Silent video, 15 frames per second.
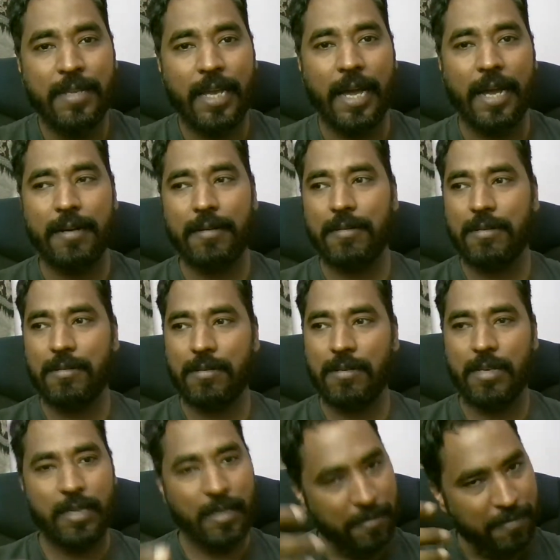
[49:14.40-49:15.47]
And
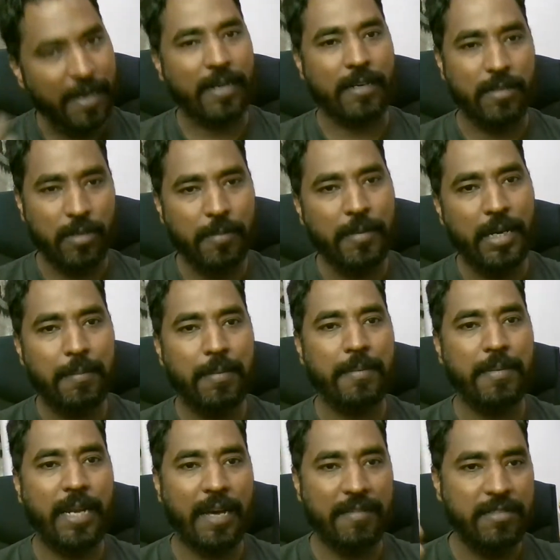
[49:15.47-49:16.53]
in fact, many
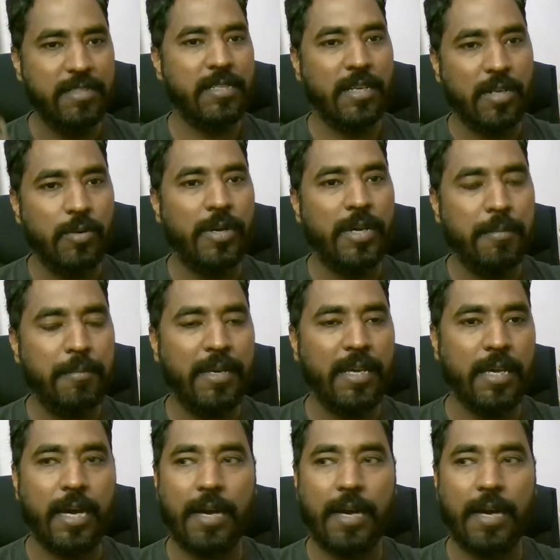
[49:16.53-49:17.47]
people have this, including me.